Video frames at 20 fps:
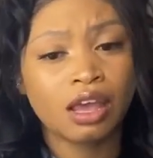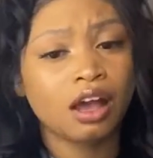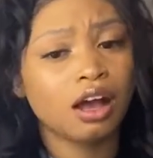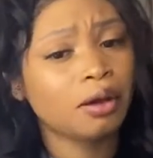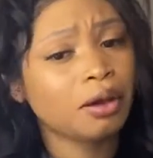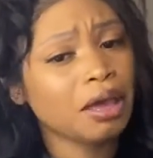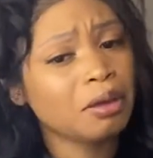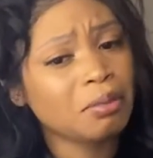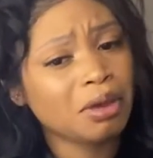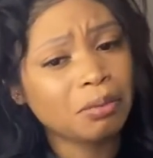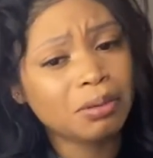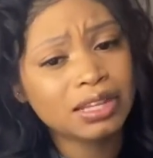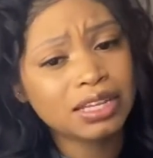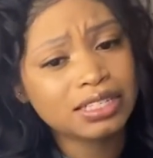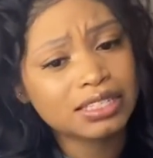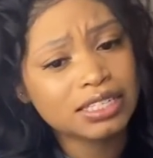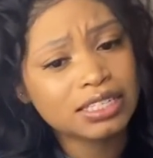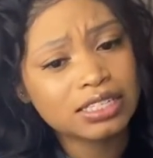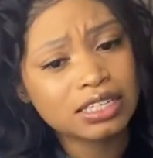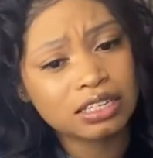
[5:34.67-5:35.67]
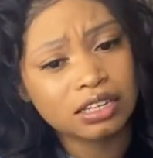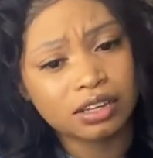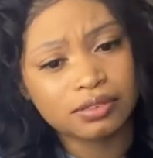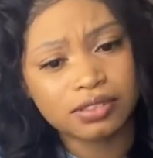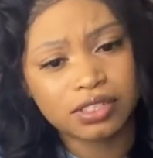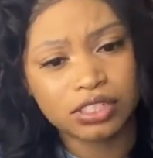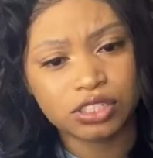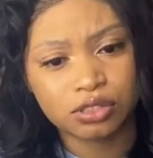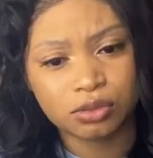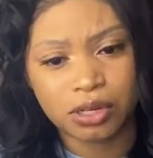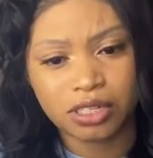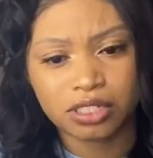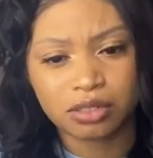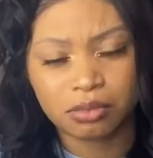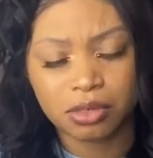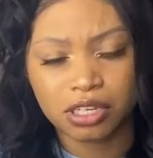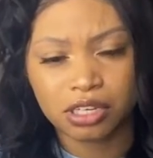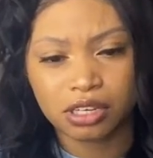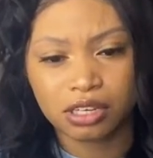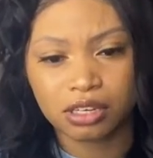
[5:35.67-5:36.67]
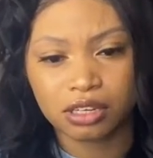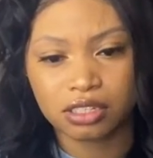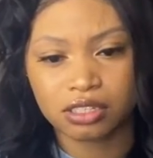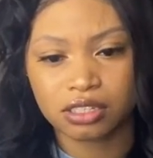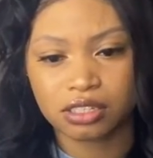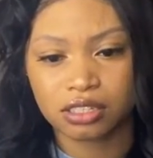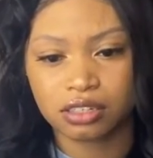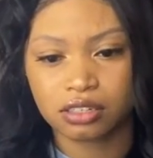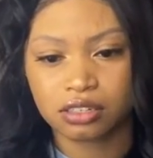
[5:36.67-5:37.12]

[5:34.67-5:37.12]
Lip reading: Okay, maybe this is a love situation, because